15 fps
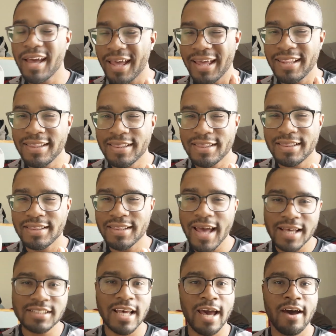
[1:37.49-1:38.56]
and
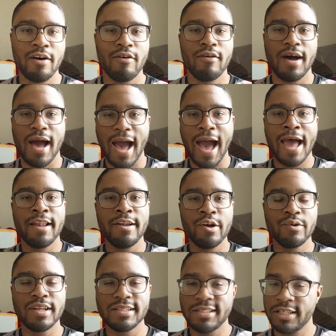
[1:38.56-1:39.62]
that's how I
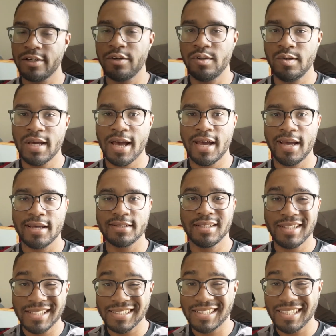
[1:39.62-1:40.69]
know to tell you guys
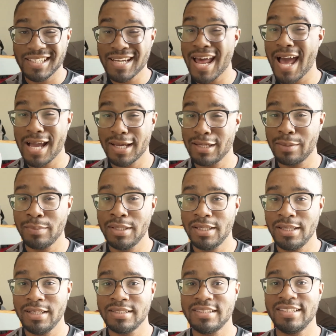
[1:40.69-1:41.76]
this is not going to
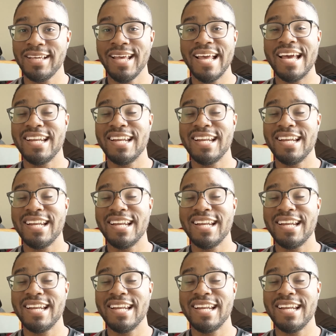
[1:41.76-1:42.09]
be easy,